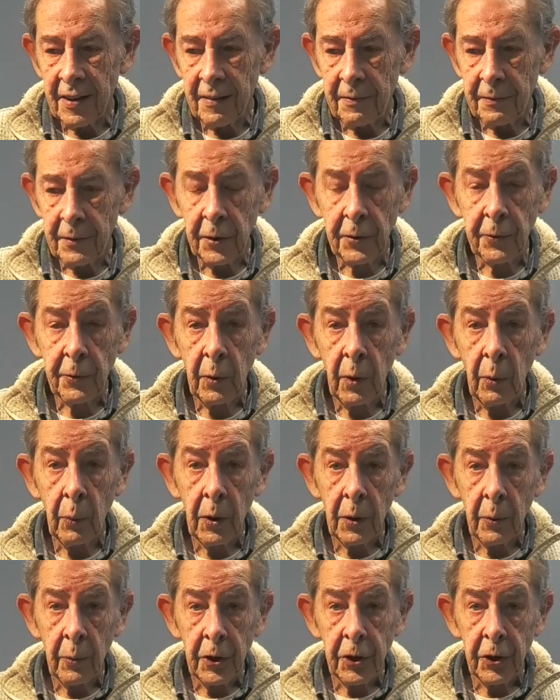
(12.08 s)
first of all I
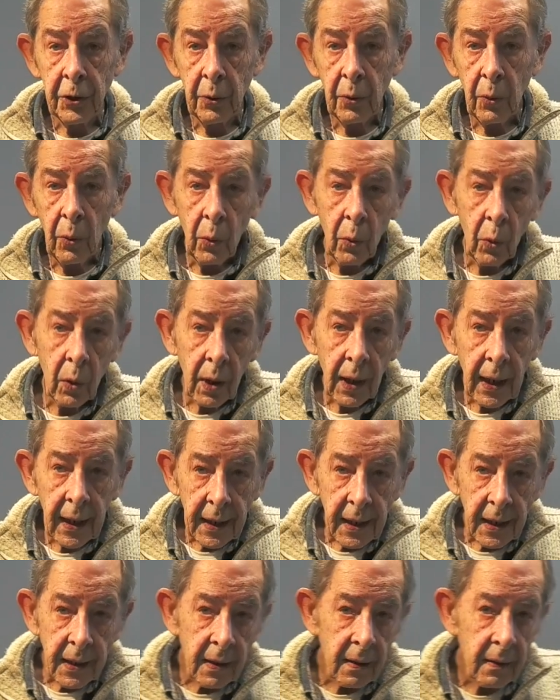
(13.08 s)
want to wish you all
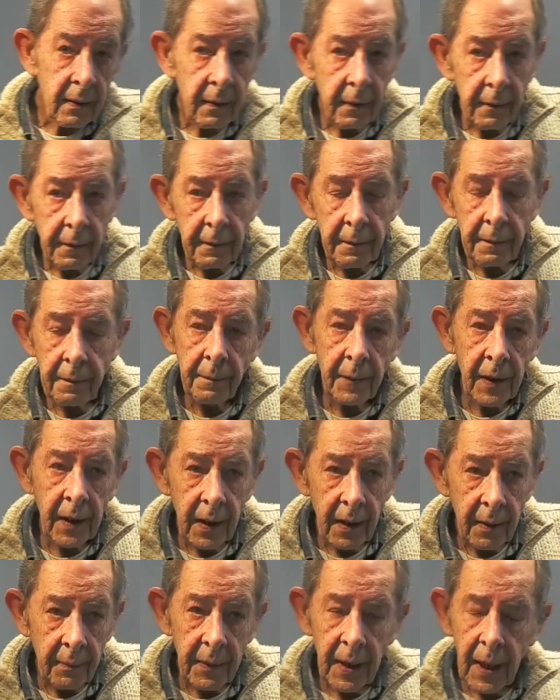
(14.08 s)
a
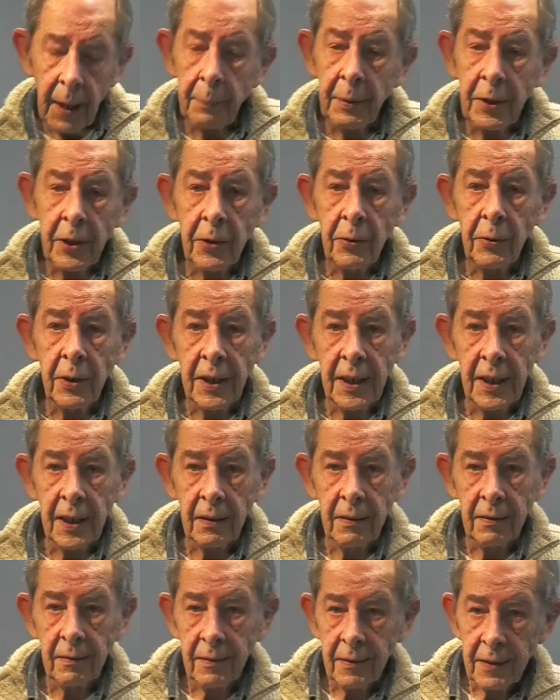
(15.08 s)
happy new year
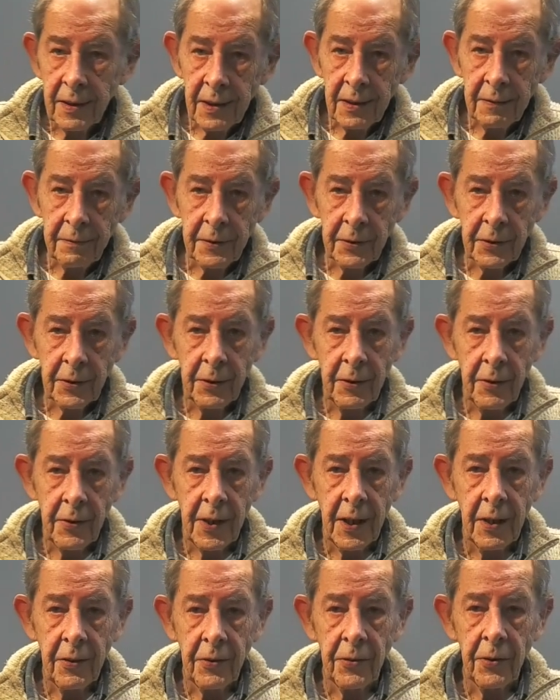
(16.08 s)
for
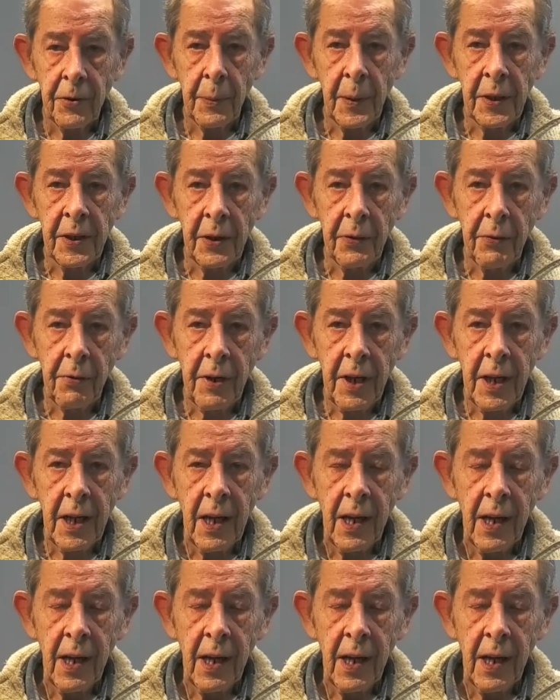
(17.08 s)
2023,